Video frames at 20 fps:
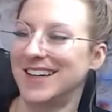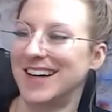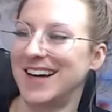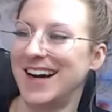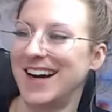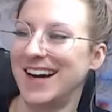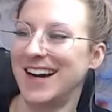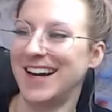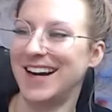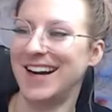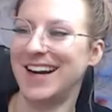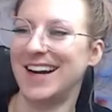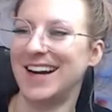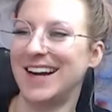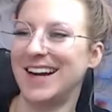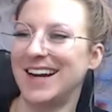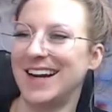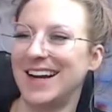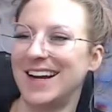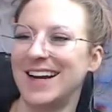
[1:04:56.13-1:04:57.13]
is
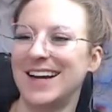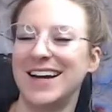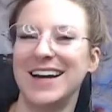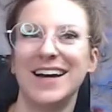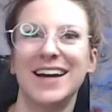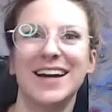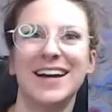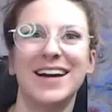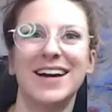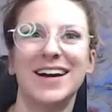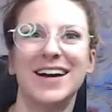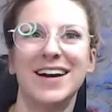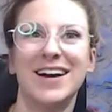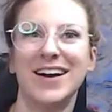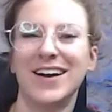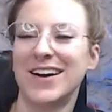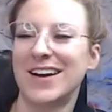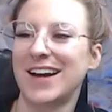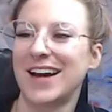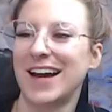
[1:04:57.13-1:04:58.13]

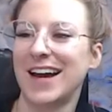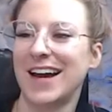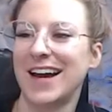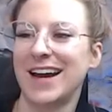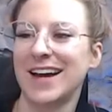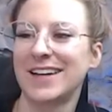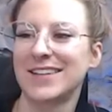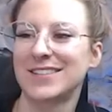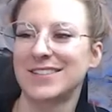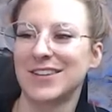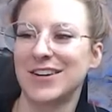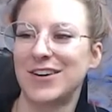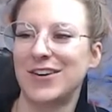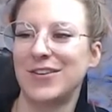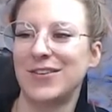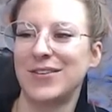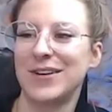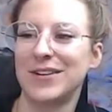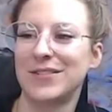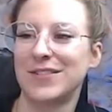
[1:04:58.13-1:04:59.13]
okay,
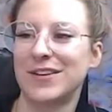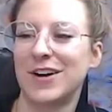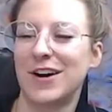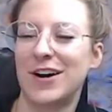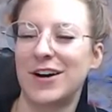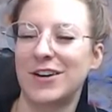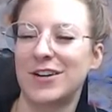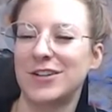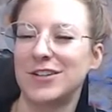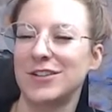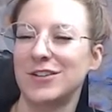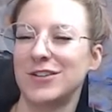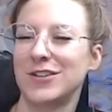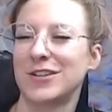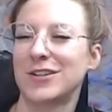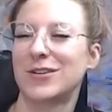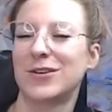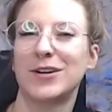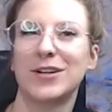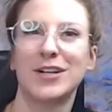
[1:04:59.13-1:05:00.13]
so we've got our
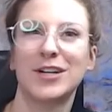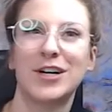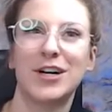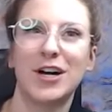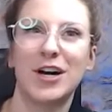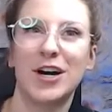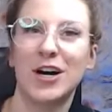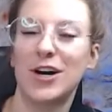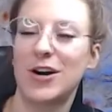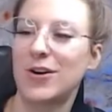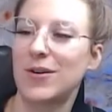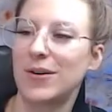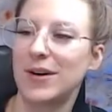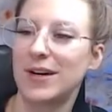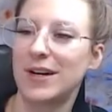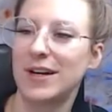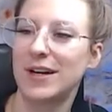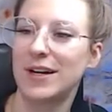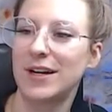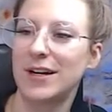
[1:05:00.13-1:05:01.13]
unicorn
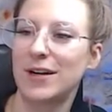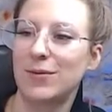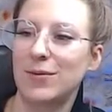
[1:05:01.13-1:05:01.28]
going.